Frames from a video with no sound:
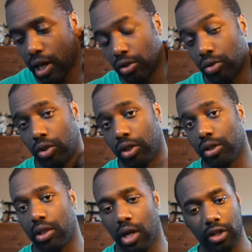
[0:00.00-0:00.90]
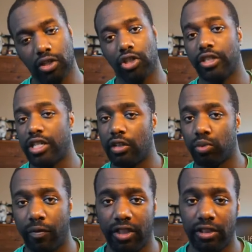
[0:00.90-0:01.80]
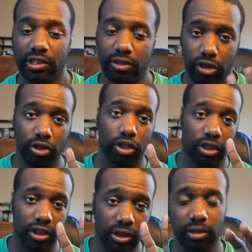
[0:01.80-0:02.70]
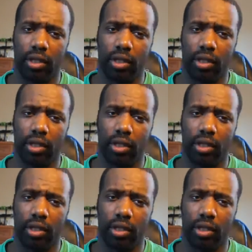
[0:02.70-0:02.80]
I joined the other church that was with us, because it was two churches.